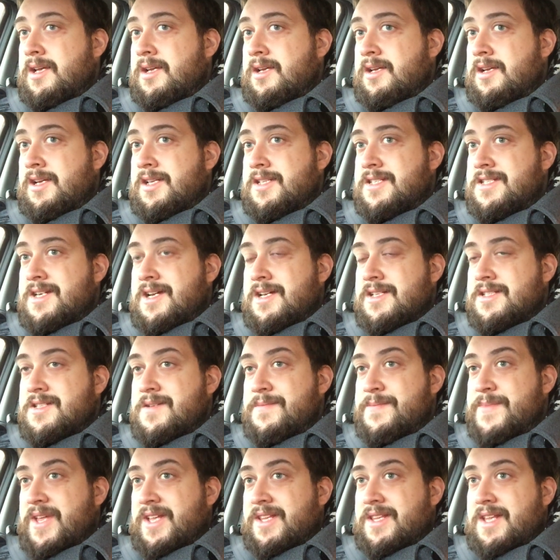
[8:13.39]
It's not
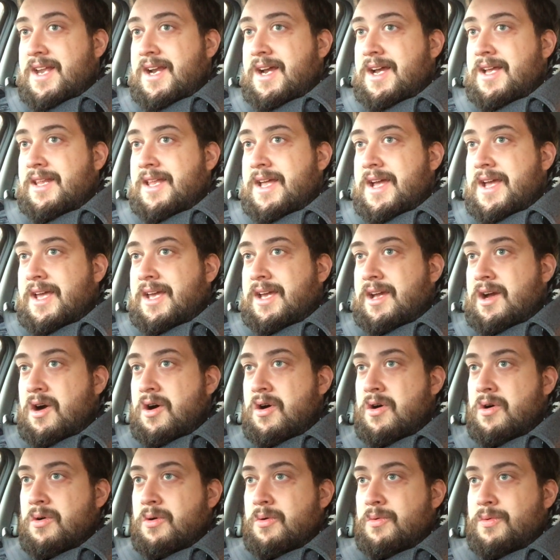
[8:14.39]
something that I like,
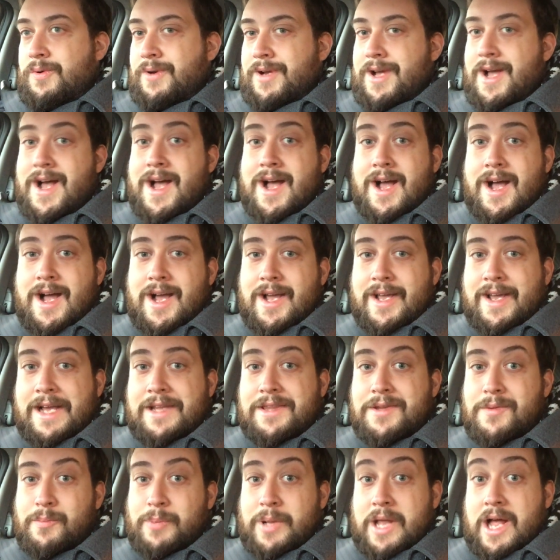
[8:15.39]
oh, I got
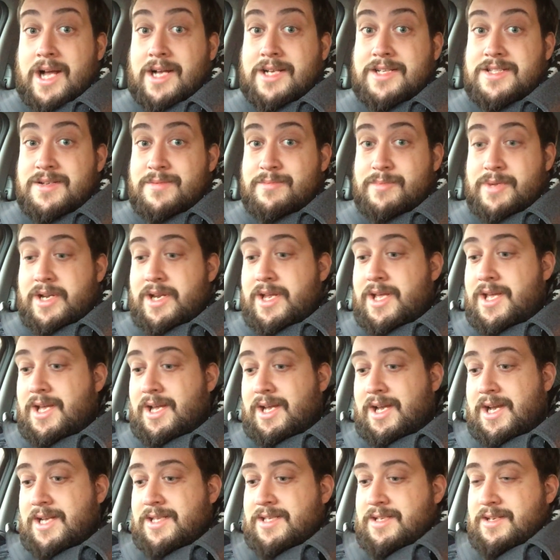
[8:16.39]
to block somebody and
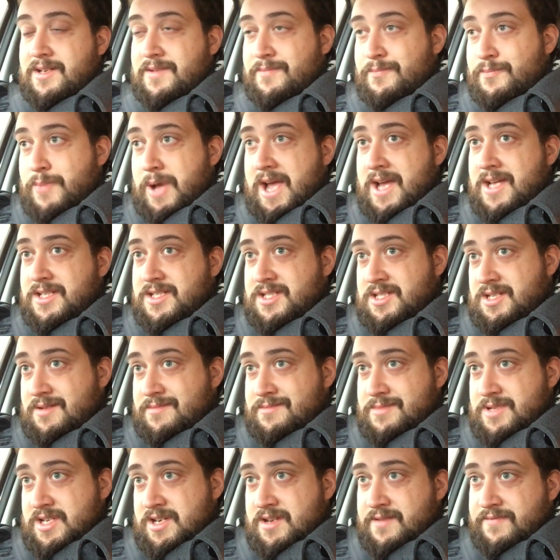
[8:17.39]
got to ban
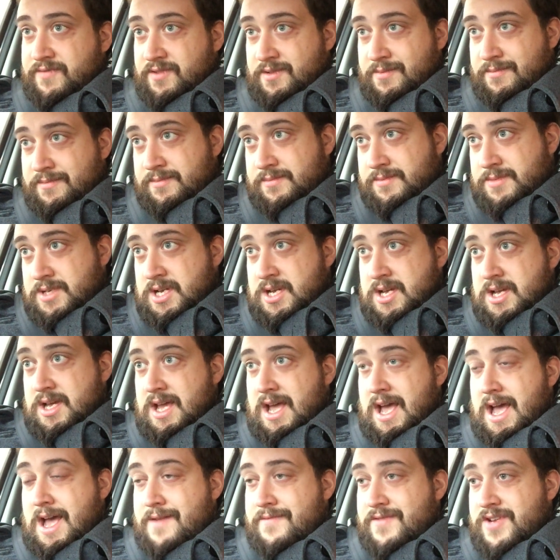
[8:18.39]
somebody from
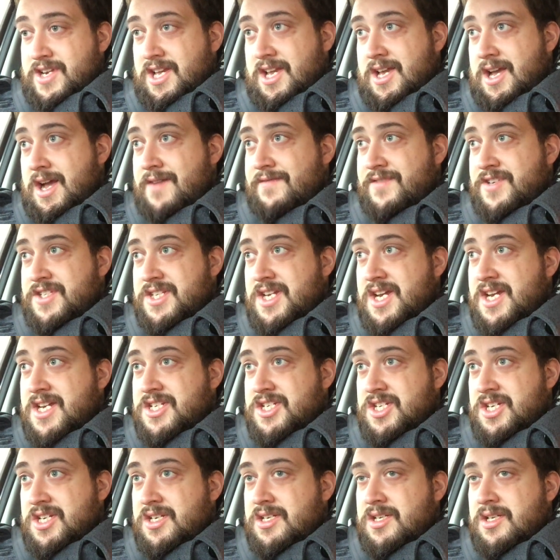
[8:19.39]
having a
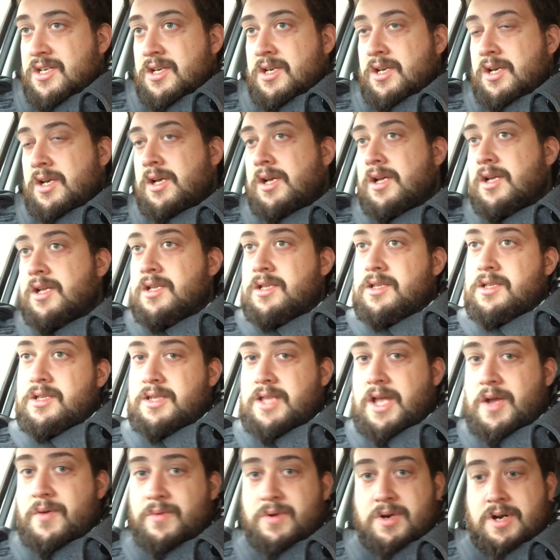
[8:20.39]
conversation.
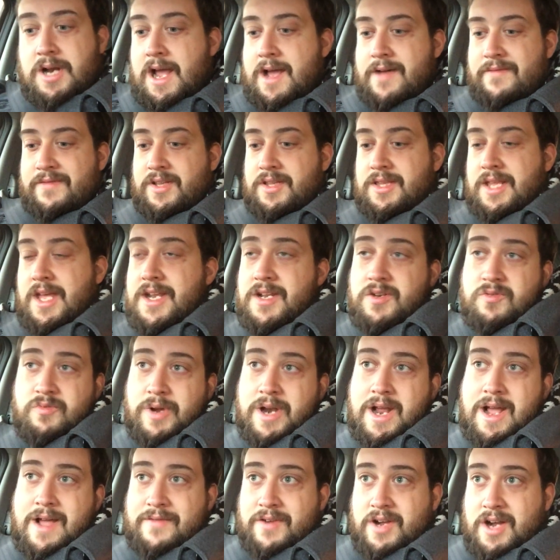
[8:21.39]
They didn't
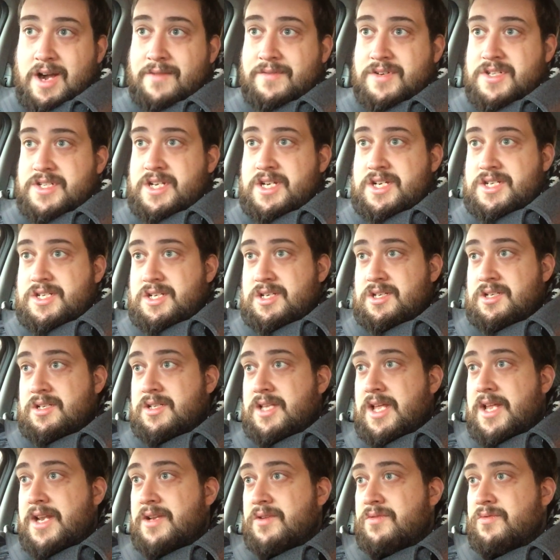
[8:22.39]
want to have a conversation.
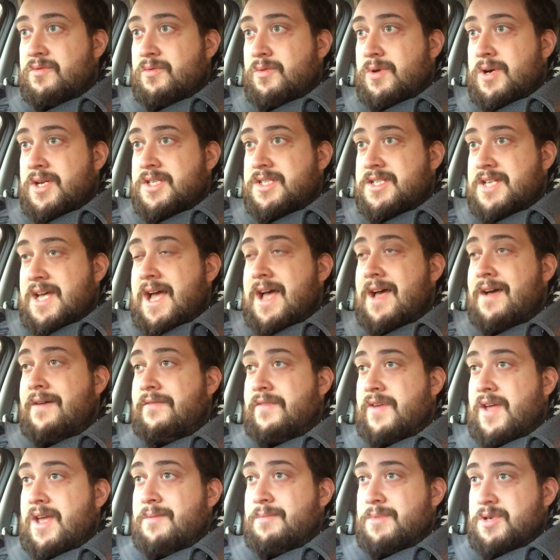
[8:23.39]
They didn't want to
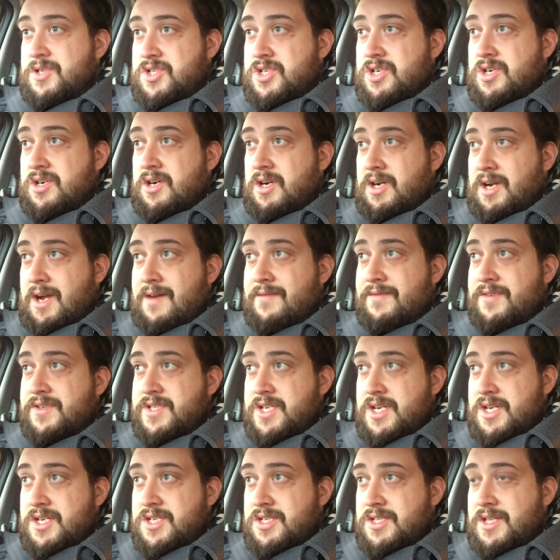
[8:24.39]
have a mature
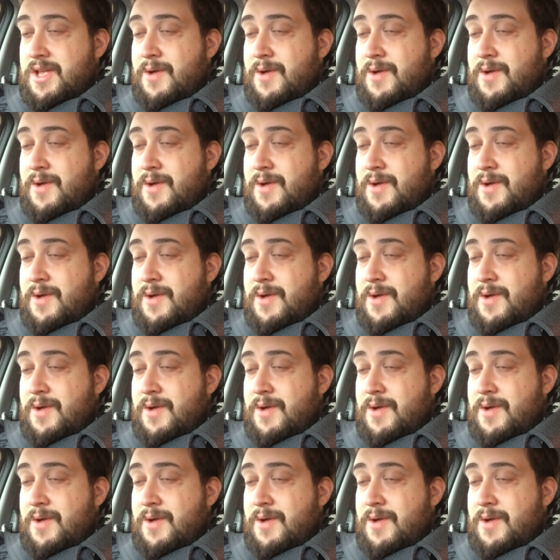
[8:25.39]
conversation.